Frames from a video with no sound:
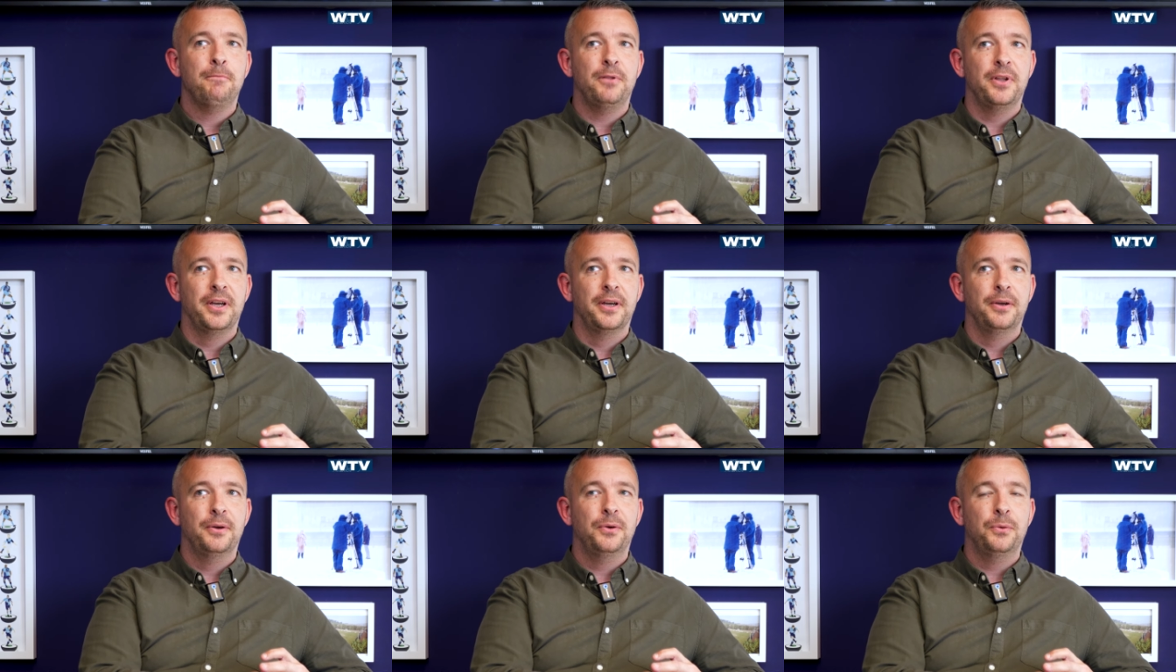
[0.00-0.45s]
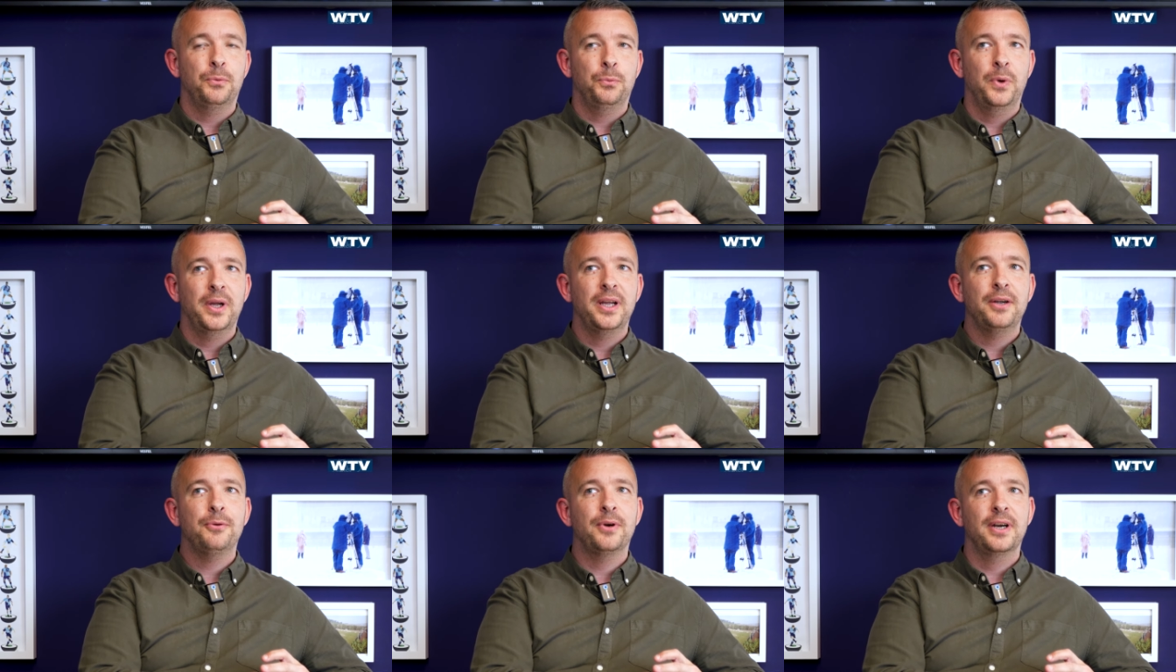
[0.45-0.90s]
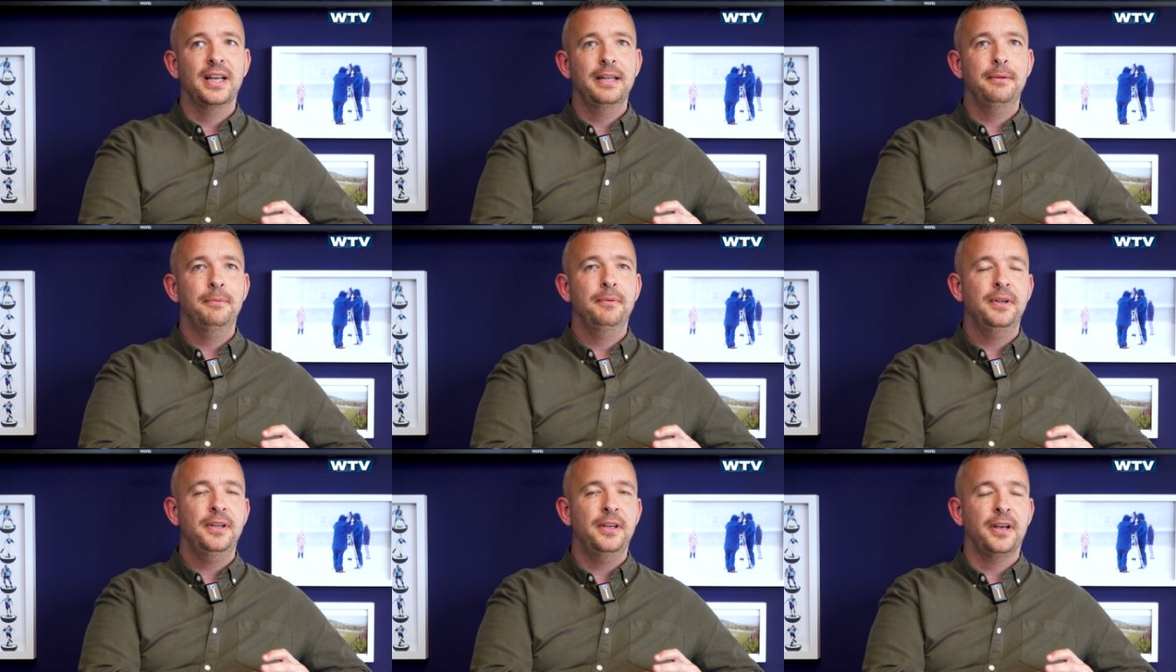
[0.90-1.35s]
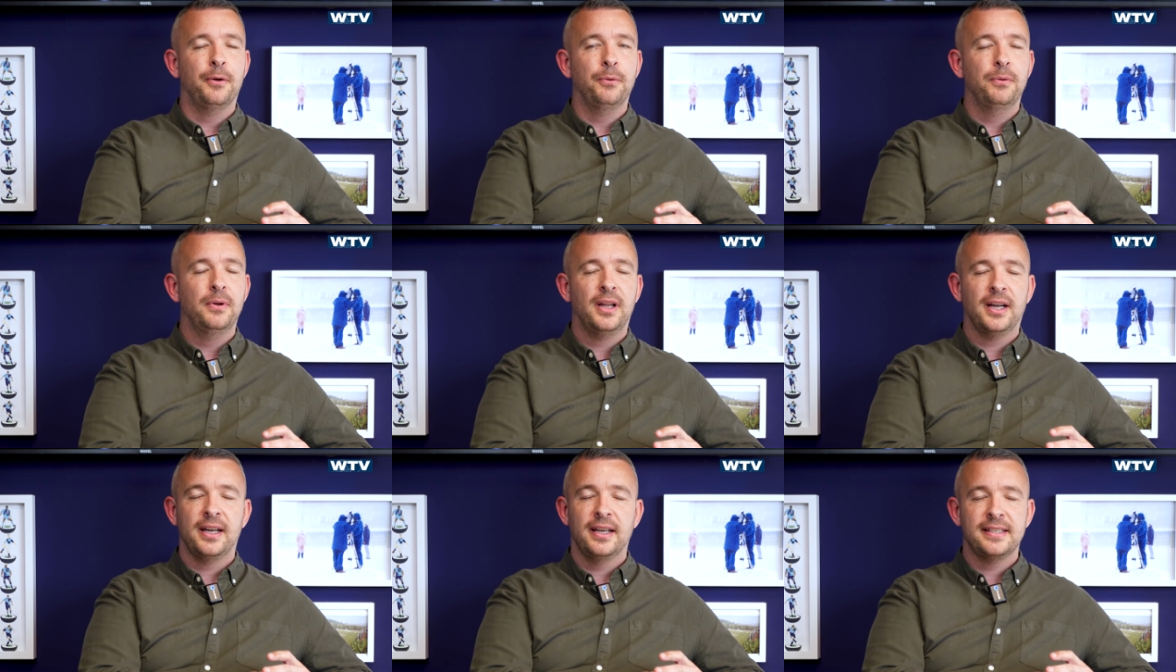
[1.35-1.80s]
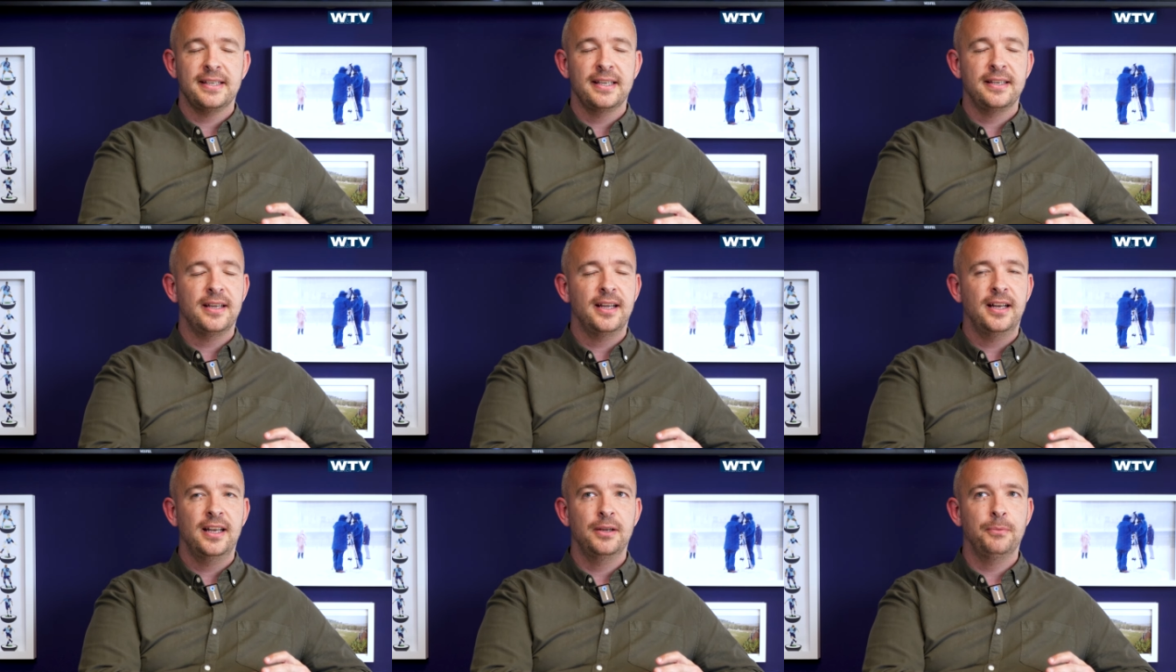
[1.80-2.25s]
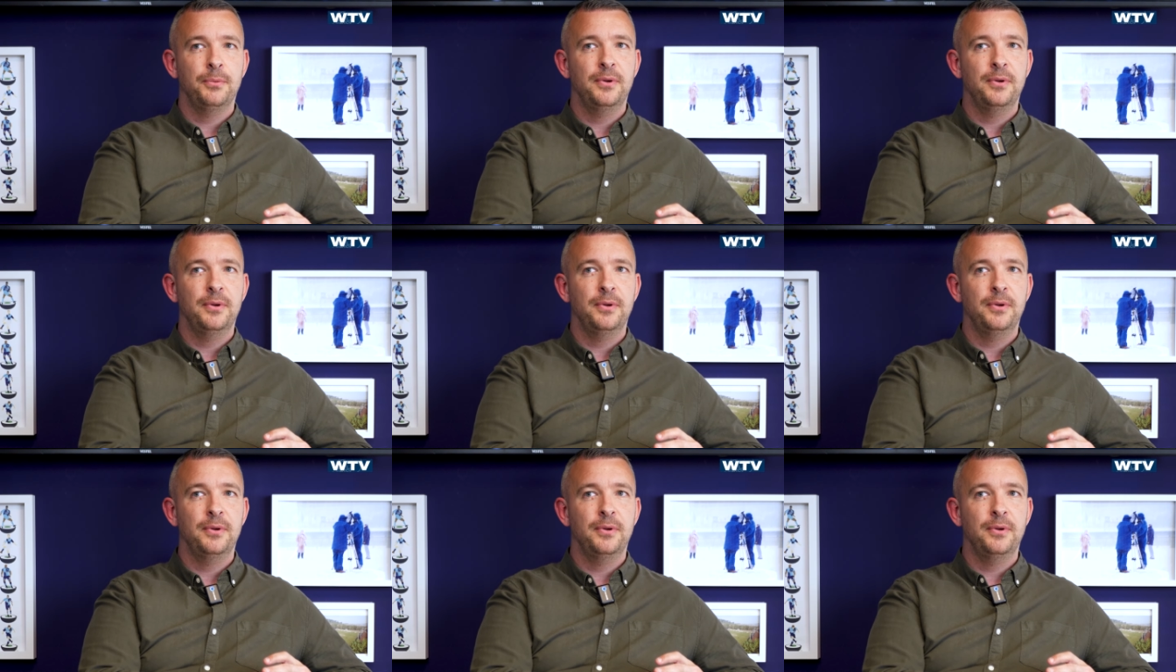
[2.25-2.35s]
that we're really, you know, like I said earlier,